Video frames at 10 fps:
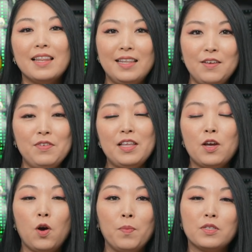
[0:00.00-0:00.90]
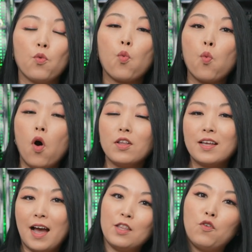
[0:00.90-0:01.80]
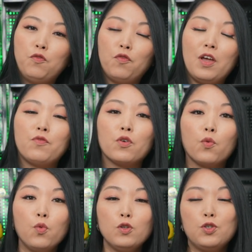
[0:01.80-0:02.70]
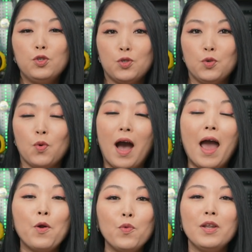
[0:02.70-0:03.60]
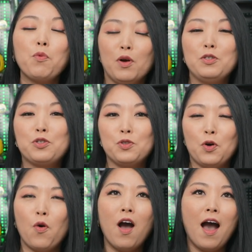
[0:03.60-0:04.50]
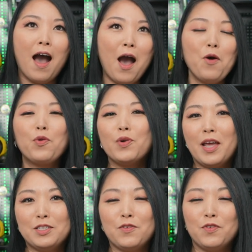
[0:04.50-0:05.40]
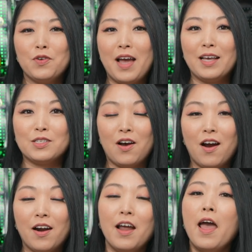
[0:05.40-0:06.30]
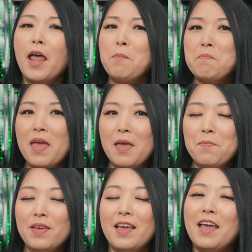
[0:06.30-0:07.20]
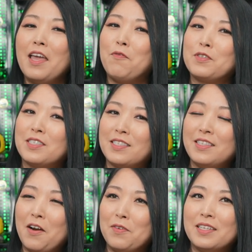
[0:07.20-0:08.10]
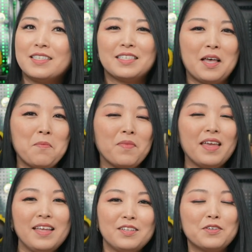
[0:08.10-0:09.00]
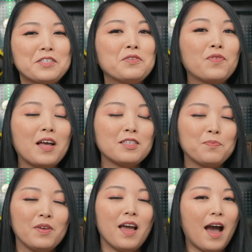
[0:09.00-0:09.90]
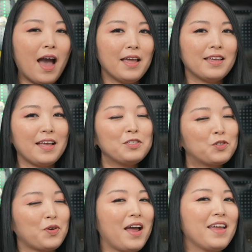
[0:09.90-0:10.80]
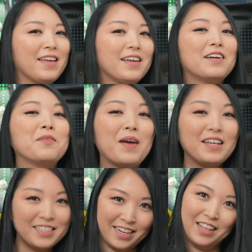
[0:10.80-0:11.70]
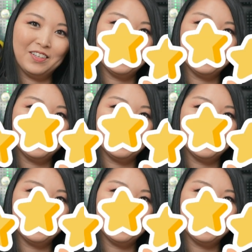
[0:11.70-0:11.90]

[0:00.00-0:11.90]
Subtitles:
leave in the comment what kind of flavor would you do. I really want to know how creative you guys are, and maybe if there is some interesting recipe I can try here in my channel.